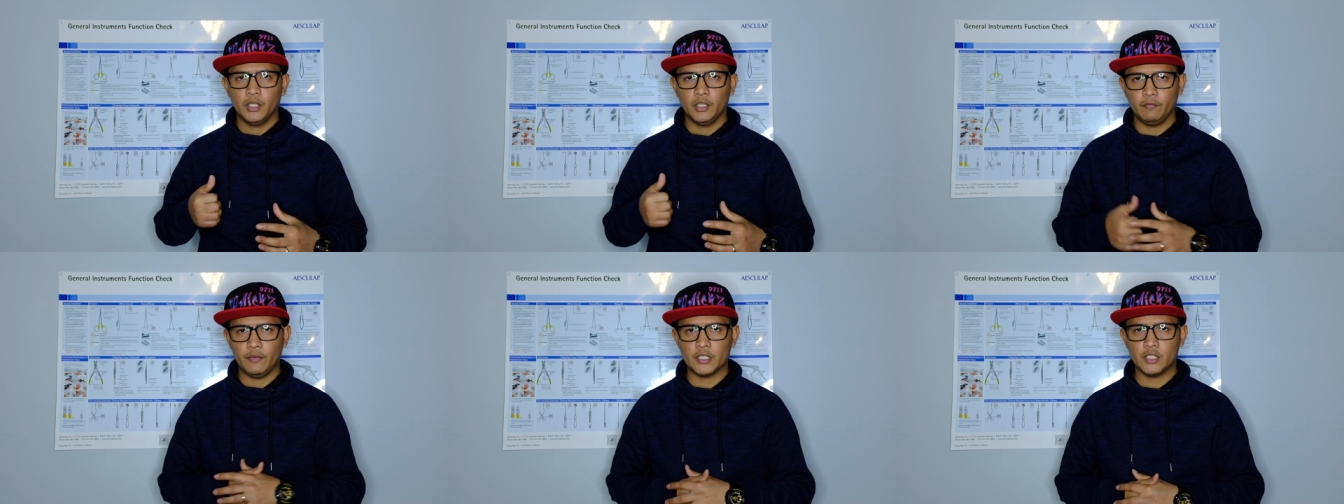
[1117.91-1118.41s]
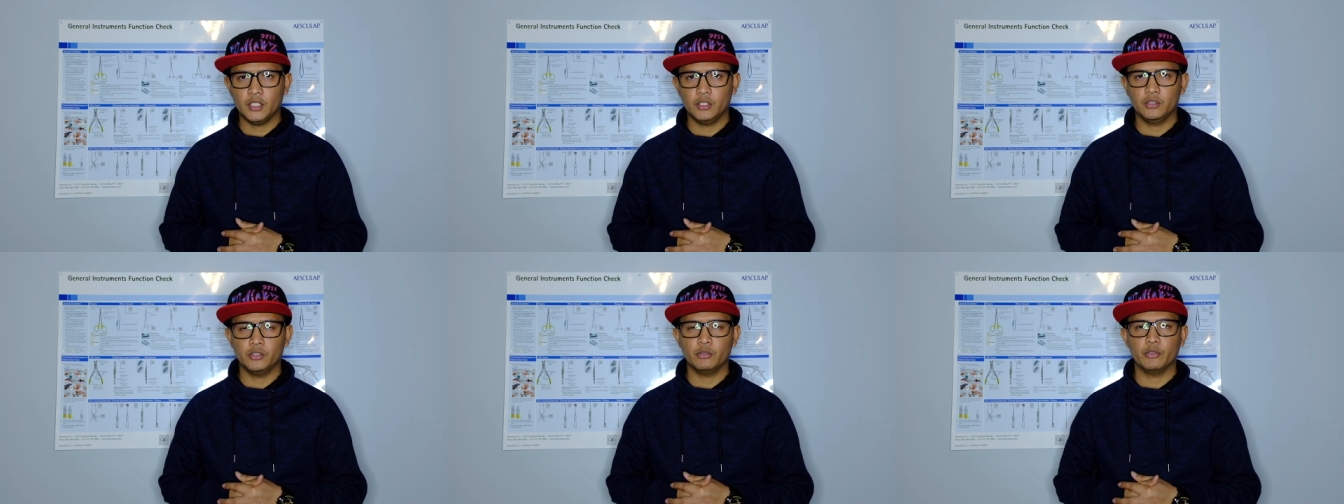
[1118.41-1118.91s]
investing
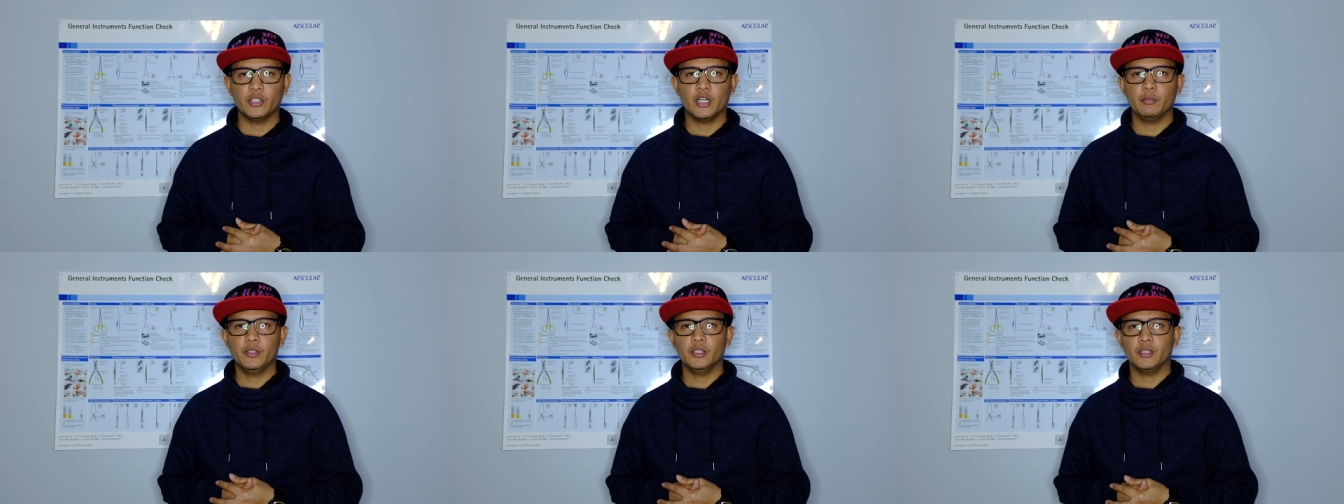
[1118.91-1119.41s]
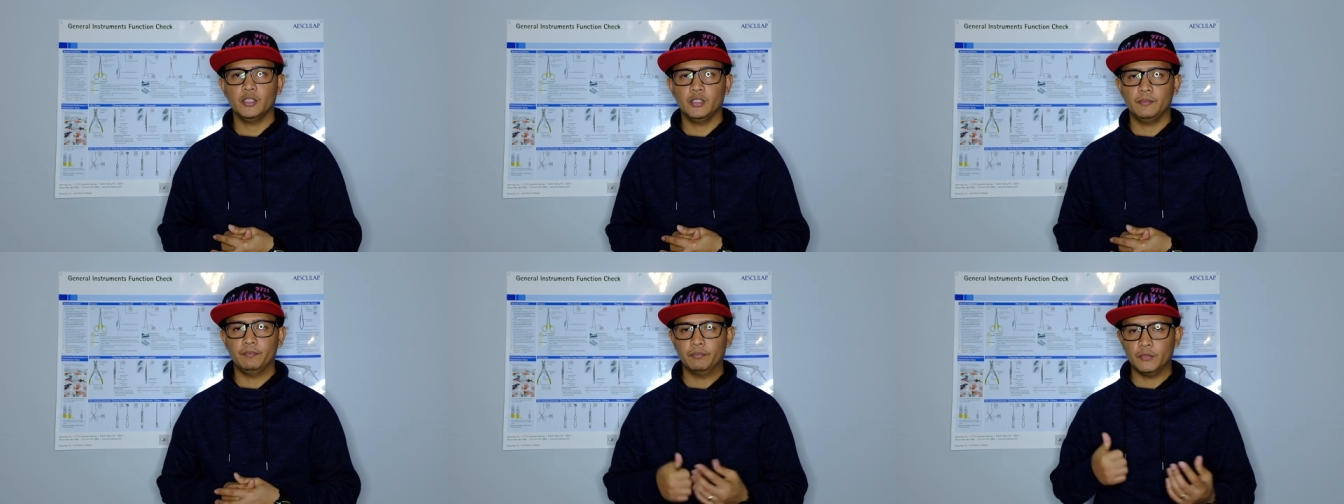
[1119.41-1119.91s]
in your retirement,
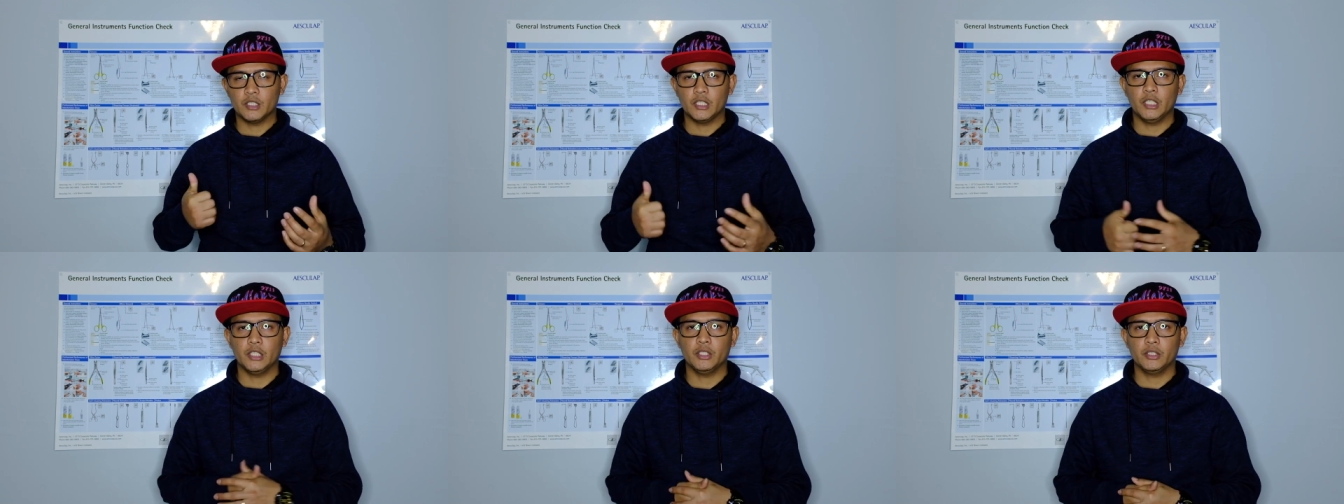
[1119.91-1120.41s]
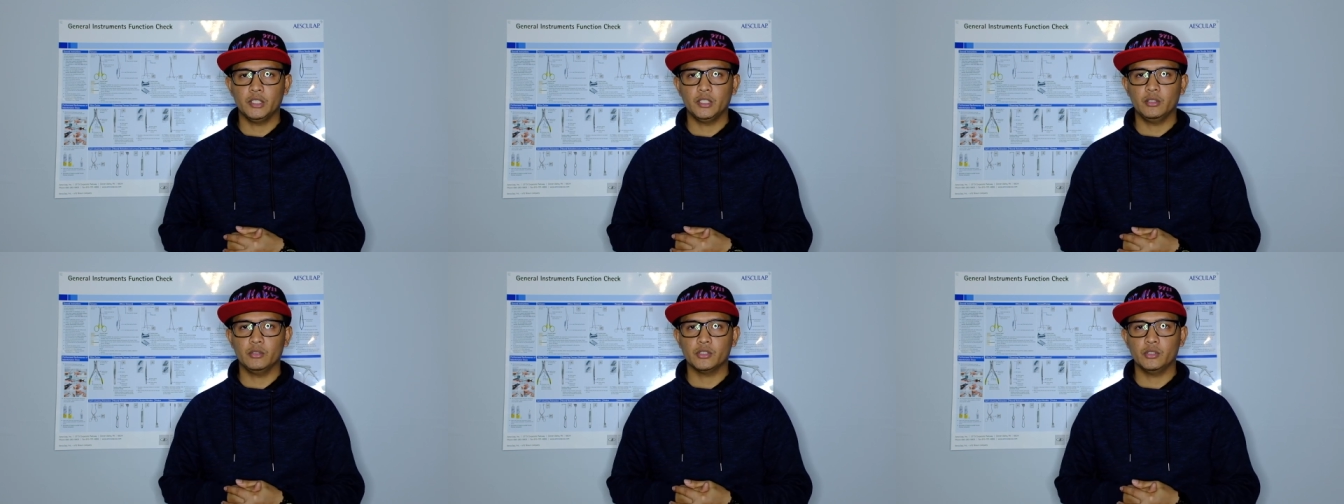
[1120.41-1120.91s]
that's another thing
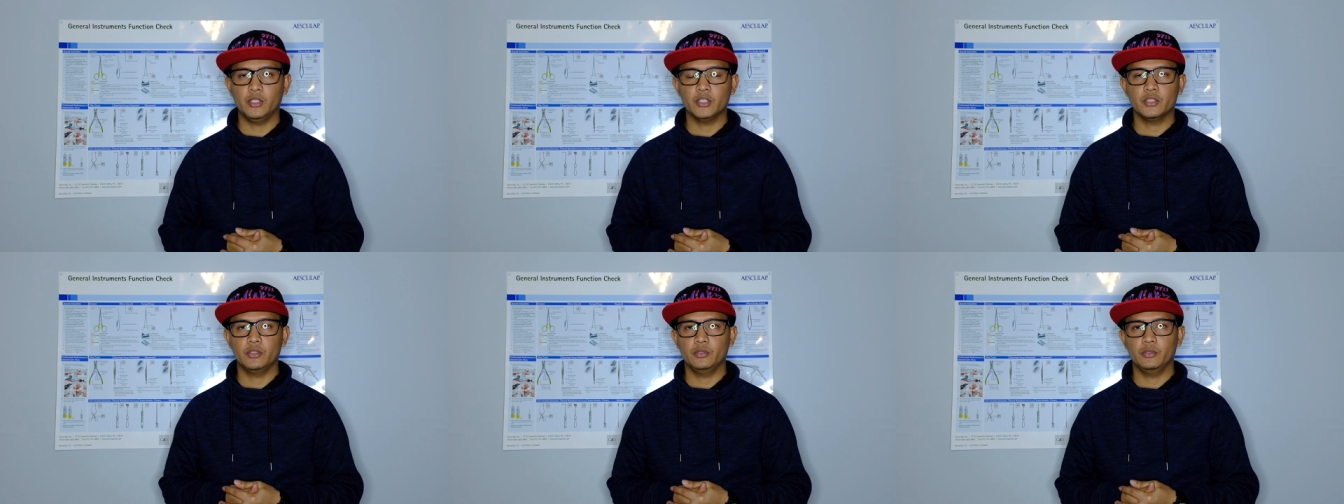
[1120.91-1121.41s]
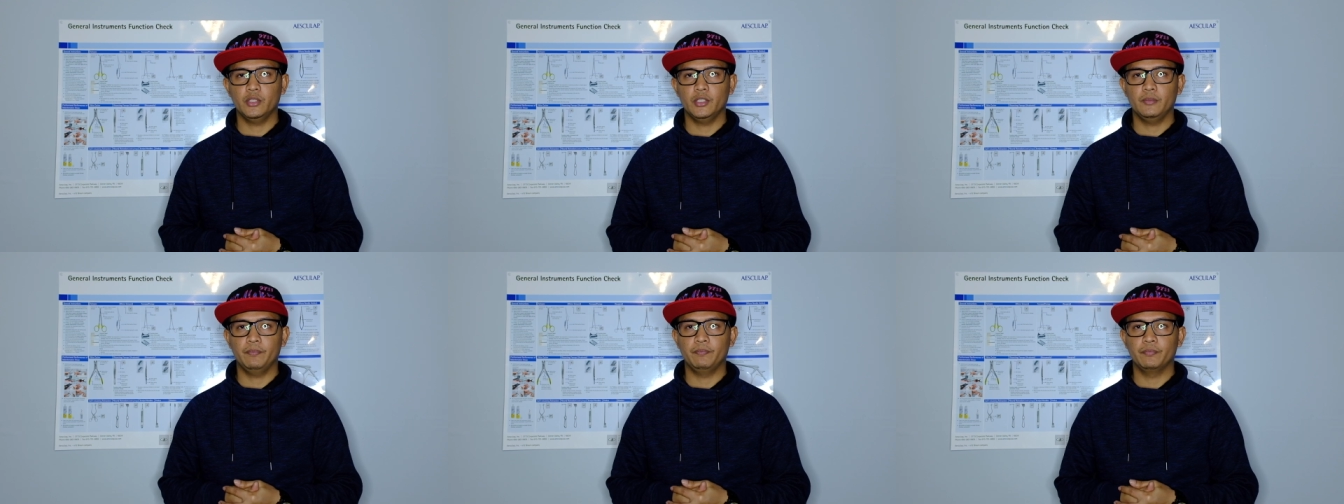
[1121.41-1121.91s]
also that
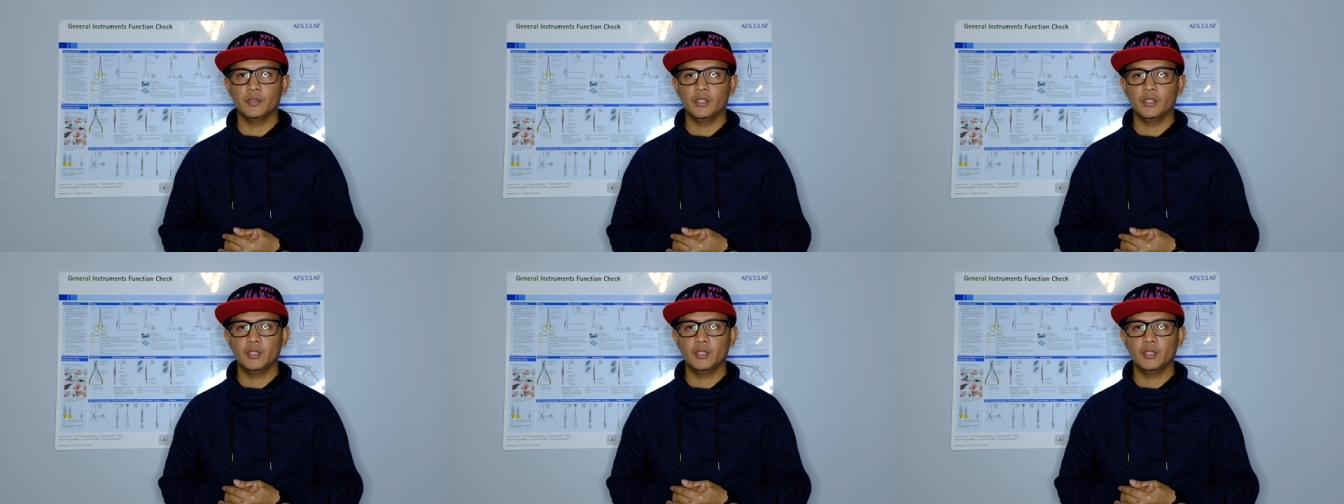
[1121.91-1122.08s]
you